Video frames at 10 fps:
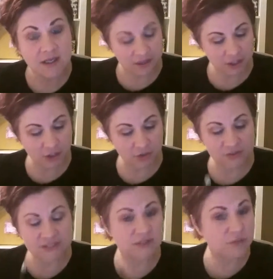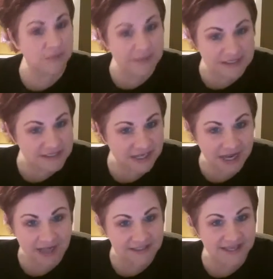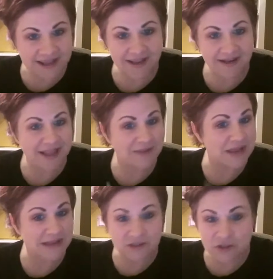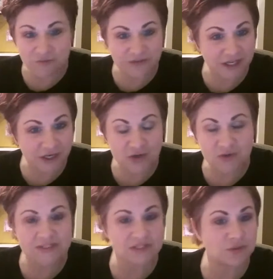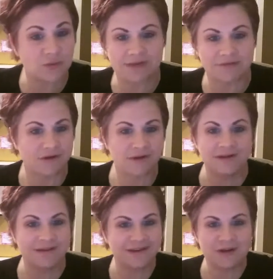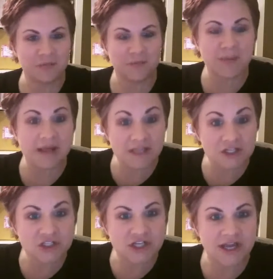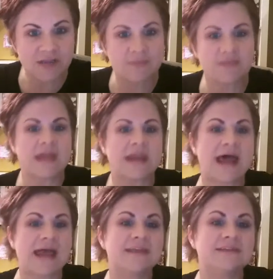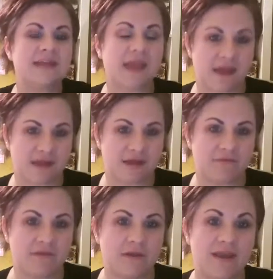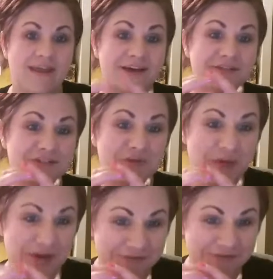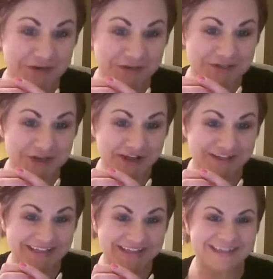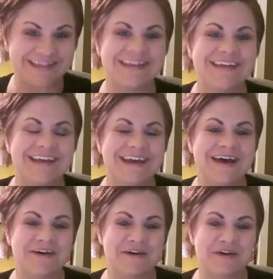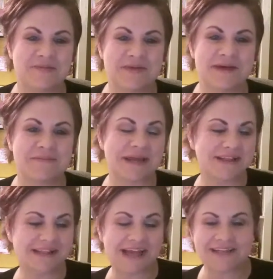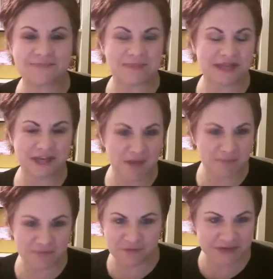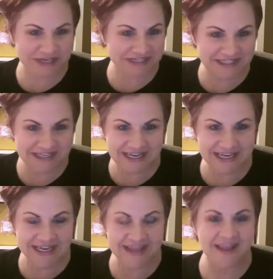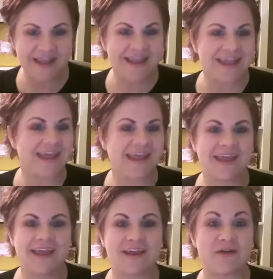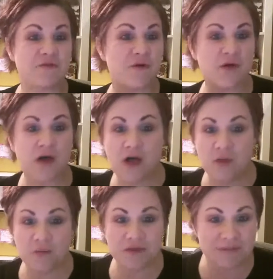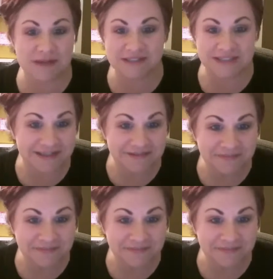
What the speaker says: these 3 pieces of content and make the 2 videos and do whatever, by lunchtime, then I get to have a square of dark chocolate, my cup of green tea, and a phone call with my bestie,